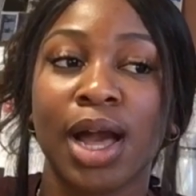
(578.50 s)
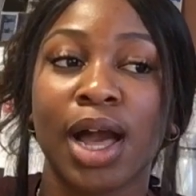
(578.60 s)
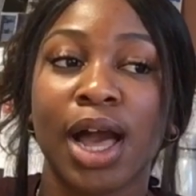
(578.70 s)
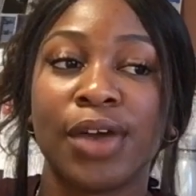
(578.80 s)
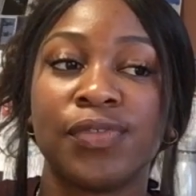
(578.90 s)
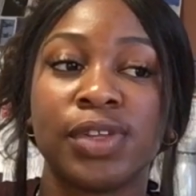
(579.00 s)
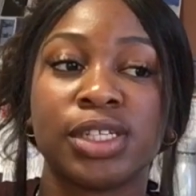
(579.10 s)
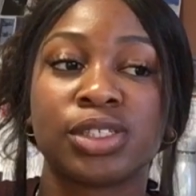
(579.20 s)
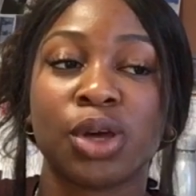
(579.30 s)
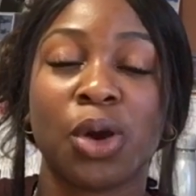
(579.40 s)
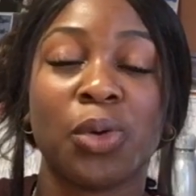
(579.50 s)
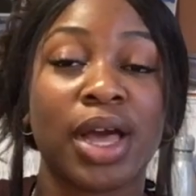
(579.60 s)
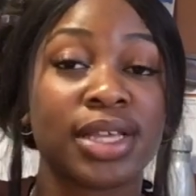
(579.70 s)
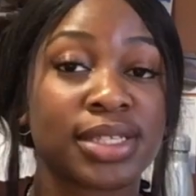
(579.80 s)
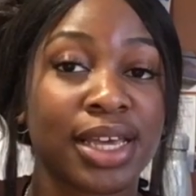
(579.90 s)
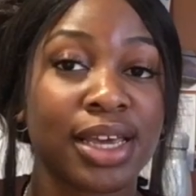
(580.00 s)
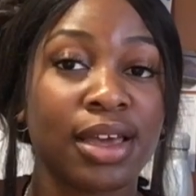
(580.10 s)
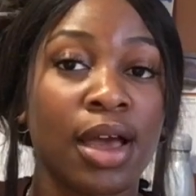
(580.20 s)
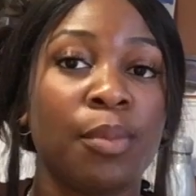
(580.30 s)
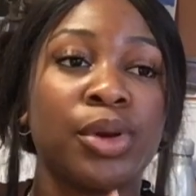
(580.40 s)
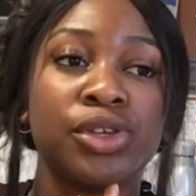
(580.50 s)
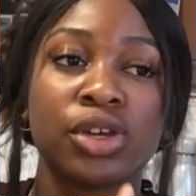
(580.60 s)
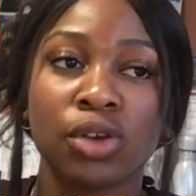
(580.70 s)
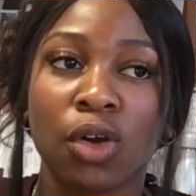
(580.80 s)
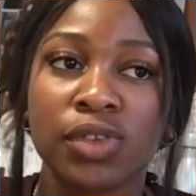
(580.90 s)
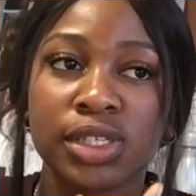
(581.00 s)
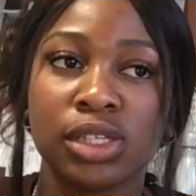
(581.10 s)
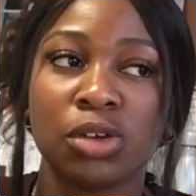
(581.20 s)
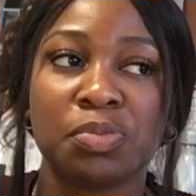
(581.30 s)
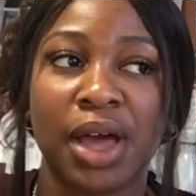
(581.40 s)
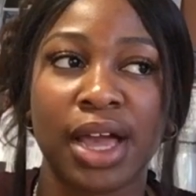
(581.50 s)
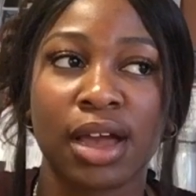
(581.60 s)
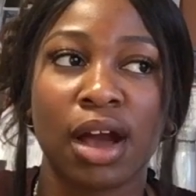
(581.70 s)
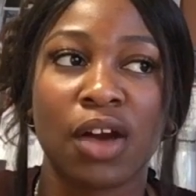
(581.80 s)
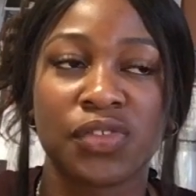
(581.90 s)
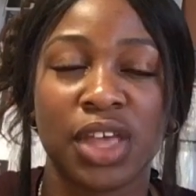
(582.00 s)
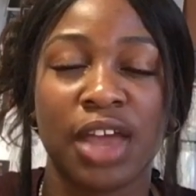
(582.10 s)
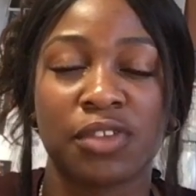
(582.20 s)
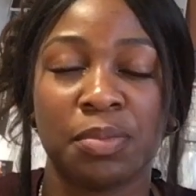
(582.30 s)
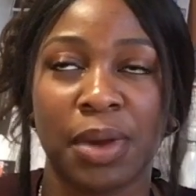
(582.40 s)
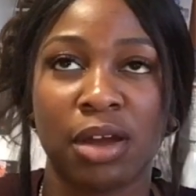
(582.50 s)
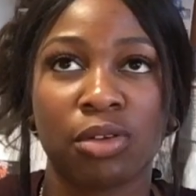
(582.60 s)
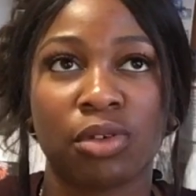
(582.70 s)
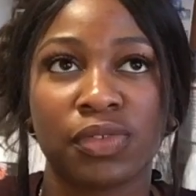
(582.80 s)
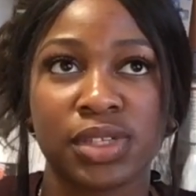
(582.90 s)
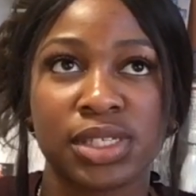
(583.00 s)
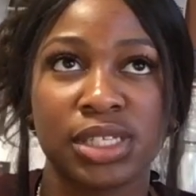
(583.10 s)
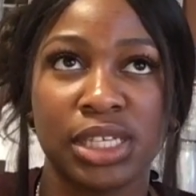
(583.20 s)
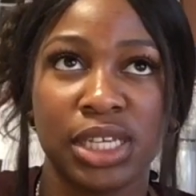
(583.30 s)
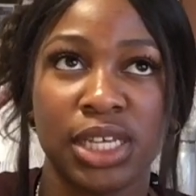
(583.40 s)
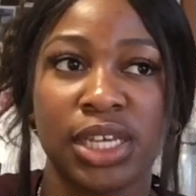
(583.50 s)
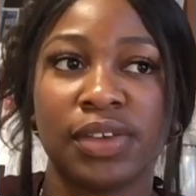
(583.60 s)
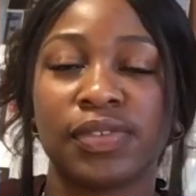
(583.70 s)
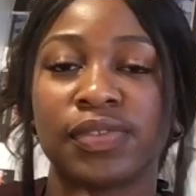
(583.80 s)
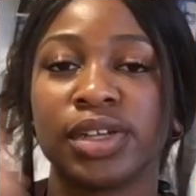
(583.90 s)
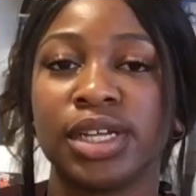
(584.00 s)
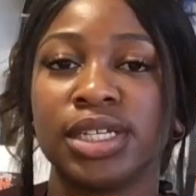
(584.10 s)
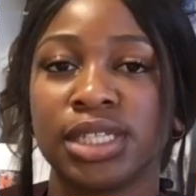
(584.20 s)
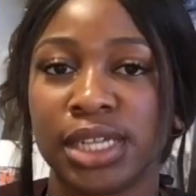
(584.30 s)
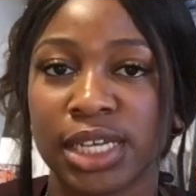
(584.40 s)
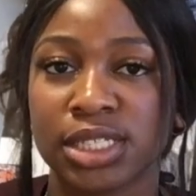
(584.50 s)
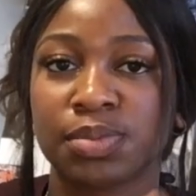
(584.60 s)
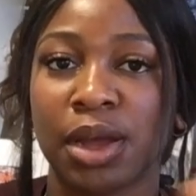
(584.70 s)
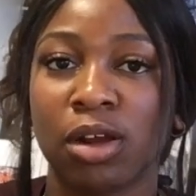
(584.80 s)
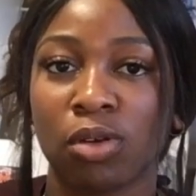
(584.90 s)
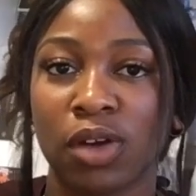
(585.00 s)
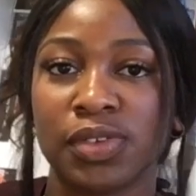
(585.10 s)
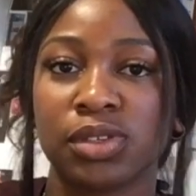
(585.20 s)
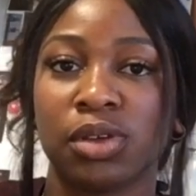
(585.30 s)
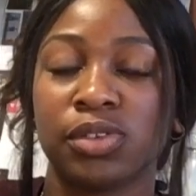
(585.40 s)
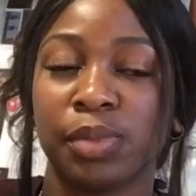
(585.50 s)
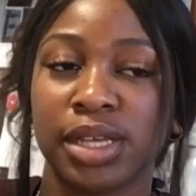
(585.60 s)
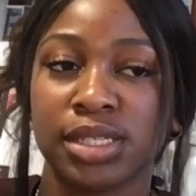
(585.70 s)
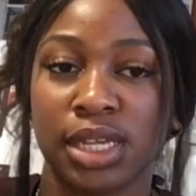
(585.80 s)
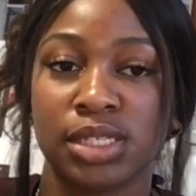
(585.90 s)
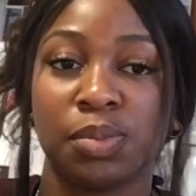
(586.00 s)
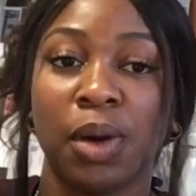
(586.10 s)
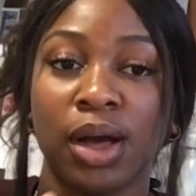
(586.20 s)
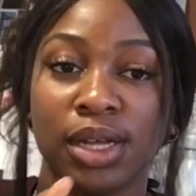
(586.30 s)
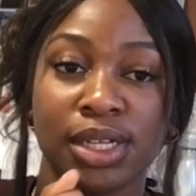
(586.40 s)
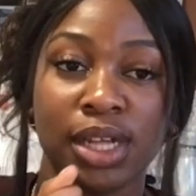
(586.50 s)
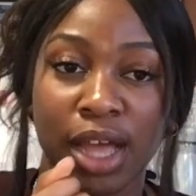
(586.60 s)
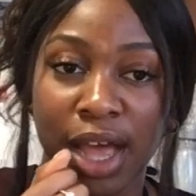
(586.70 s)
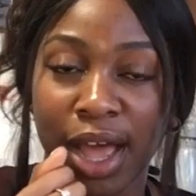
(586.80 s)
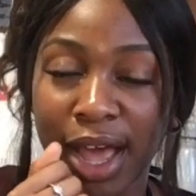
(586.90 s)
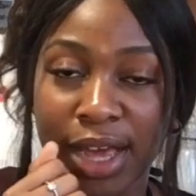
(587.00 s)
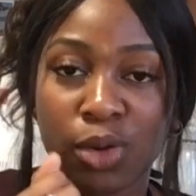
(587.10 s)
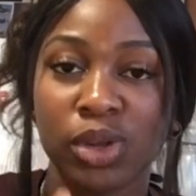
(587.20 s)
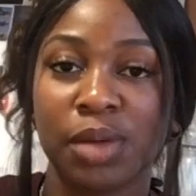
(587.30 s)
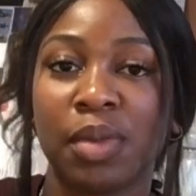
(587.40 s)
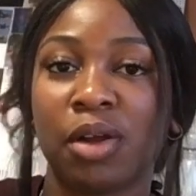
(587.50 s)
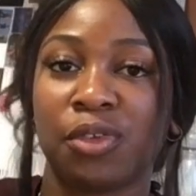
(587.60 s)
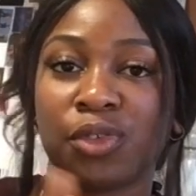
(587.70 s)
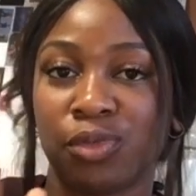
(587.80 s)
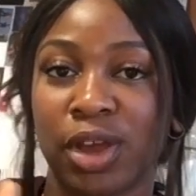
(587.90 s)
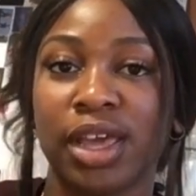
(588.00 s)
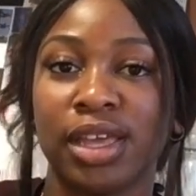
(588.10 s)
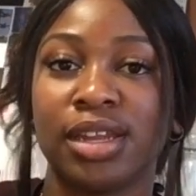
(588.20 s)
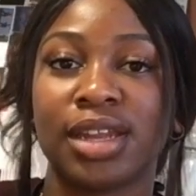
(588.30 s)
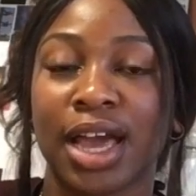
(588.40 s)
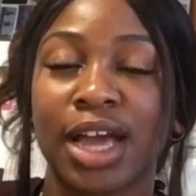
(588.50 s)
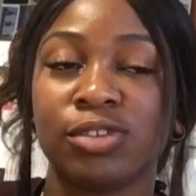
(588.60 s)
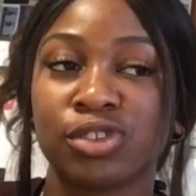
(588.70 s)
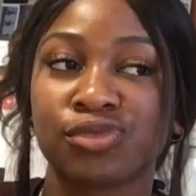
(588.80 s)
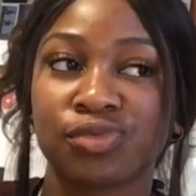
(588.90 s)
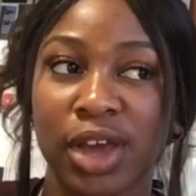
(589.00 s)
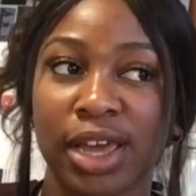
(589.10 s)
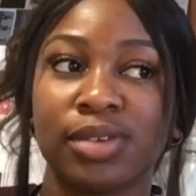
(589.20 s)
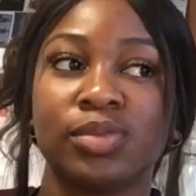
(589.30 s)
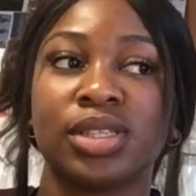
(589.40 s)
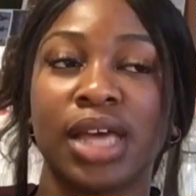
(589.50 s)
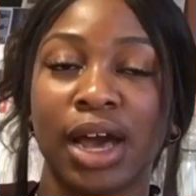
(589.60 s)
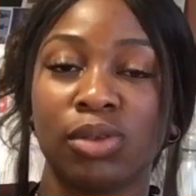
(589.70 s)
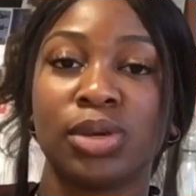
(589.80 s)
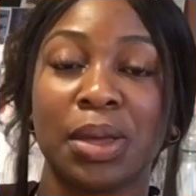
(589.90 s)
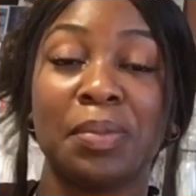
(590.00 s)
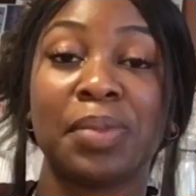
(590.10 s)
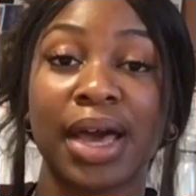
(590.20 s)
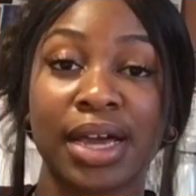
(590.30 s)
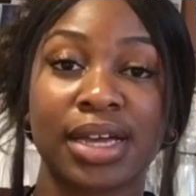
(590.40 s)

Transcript: I finished the whole essay. But you can obviously look back after every paragraph to see if the next paragraph is going to make sense. But I call it marathon writing. Like, I just write without looking back.